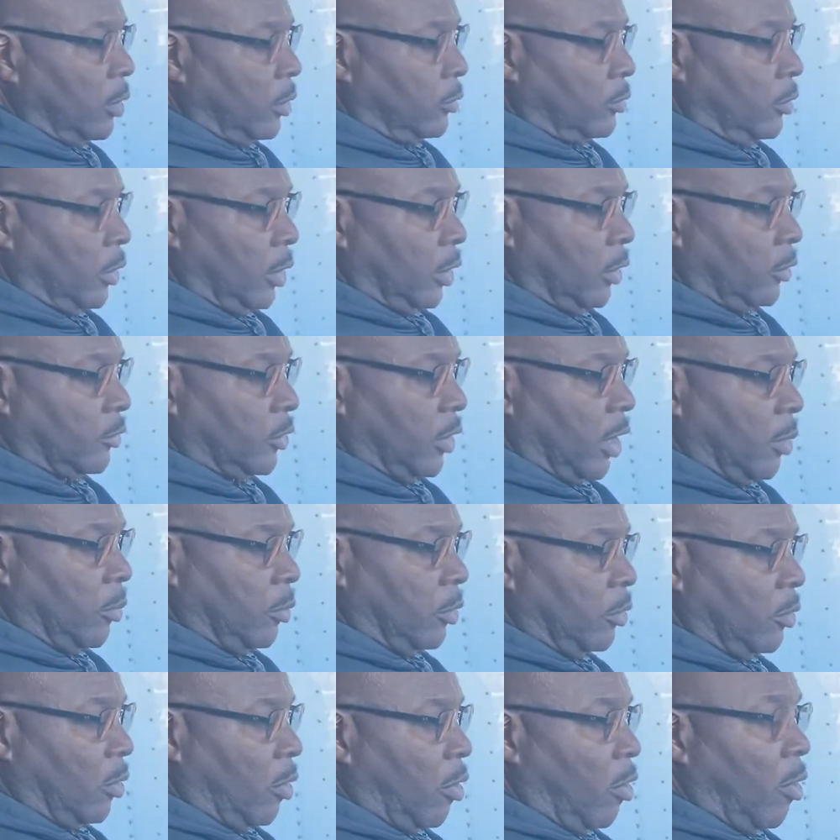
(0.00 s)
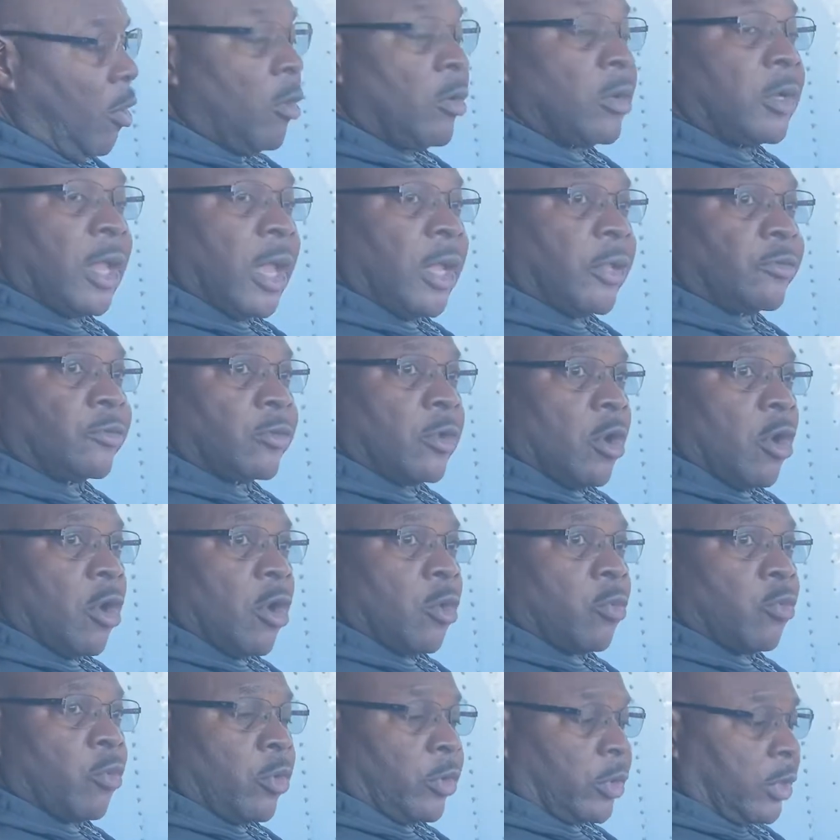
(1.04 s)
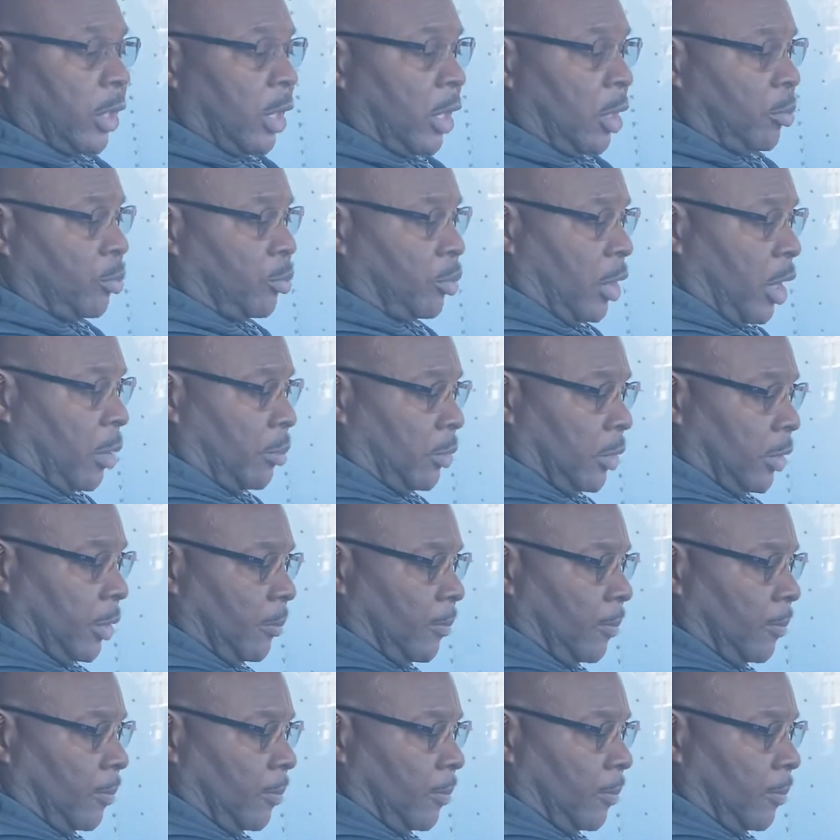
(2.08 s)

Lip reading: Tell the examiner all lights are working properly.